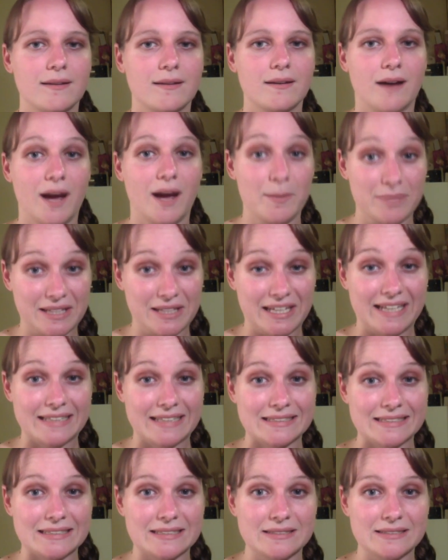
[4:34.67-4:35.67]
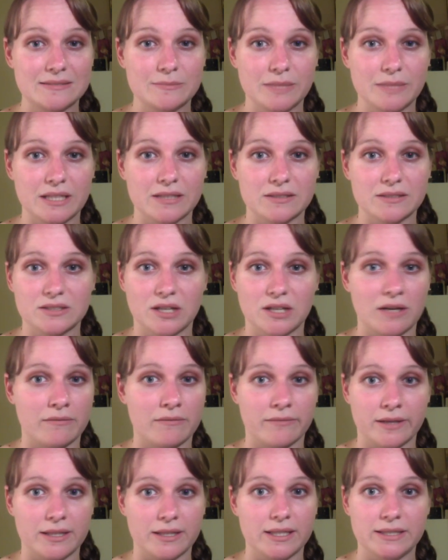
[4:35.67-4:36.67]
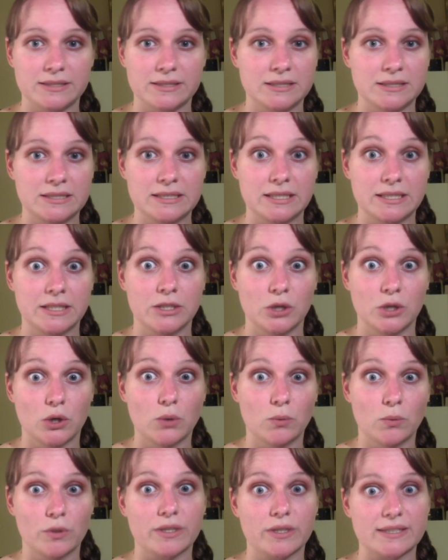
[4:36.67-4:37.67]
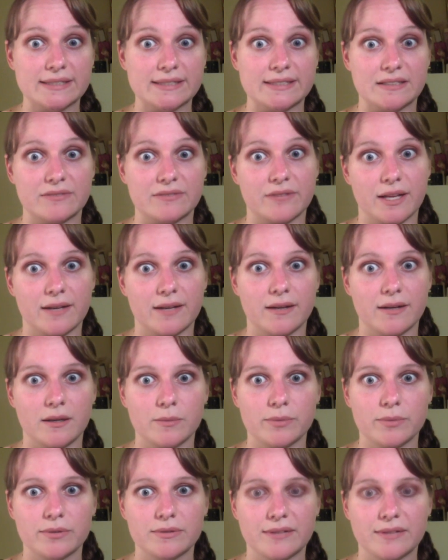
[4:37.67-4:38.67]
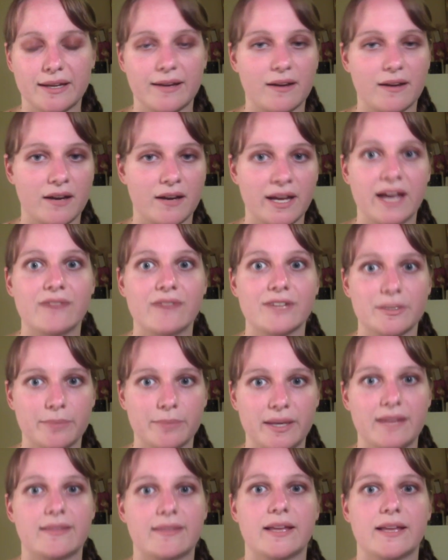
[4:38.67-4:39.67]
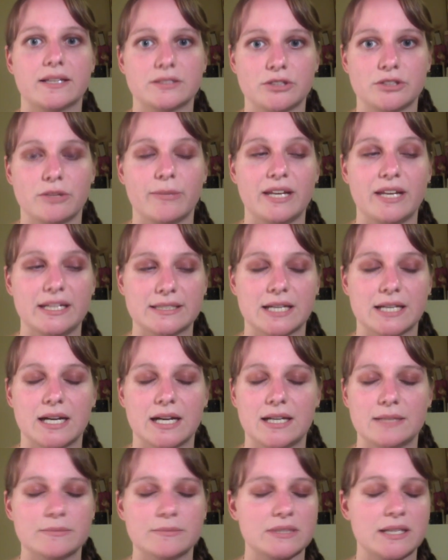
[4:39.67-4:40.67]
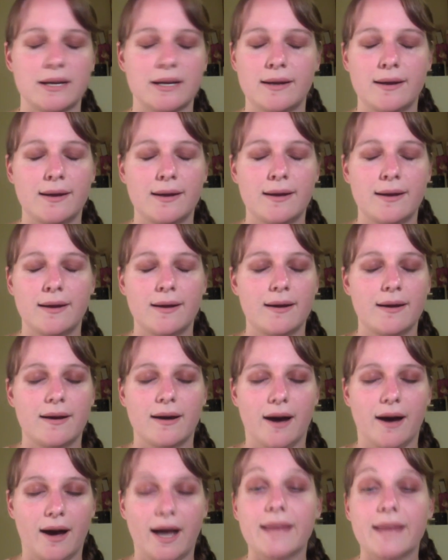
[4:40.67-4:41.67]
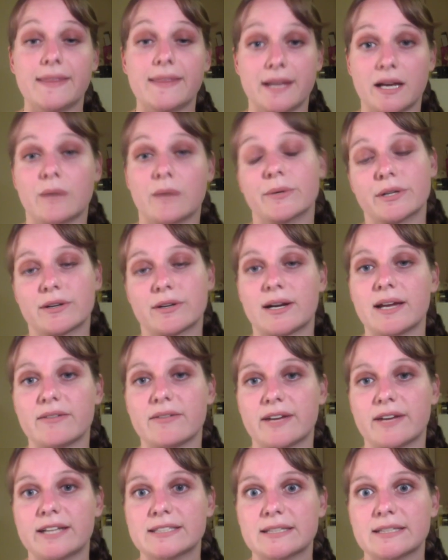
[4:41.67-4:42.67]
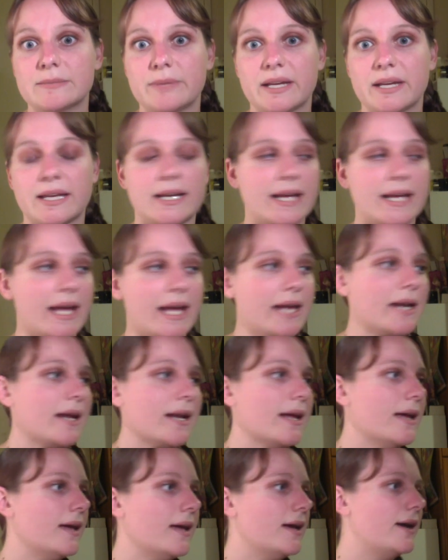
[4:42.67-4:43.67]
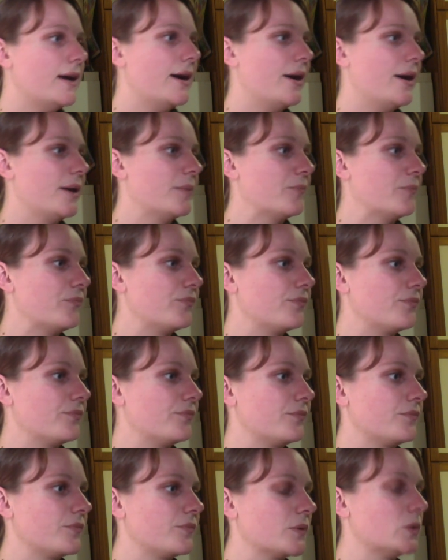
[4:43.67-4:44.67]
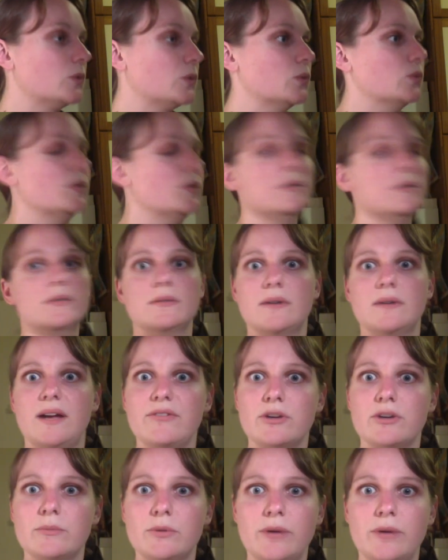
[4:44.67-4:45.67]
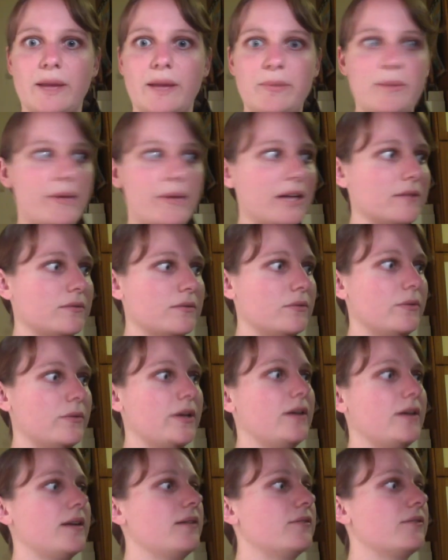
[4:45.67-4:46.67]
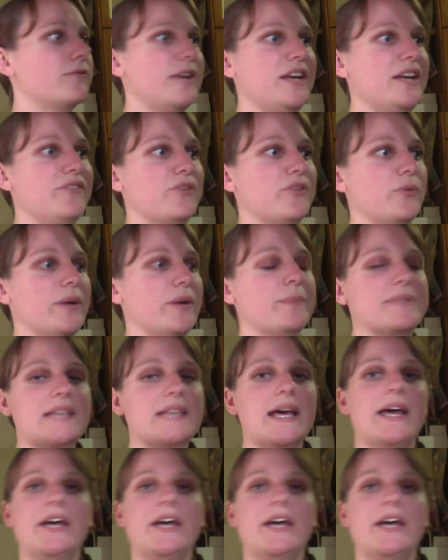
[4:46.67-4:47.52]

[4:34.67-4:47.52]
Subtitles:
I planned because I really did not want to stuff that up. Like, I have unpicked that so many times. I think I would cry if I had to unpick it again. Oh, I've got more happy mail. We're not ready for whips.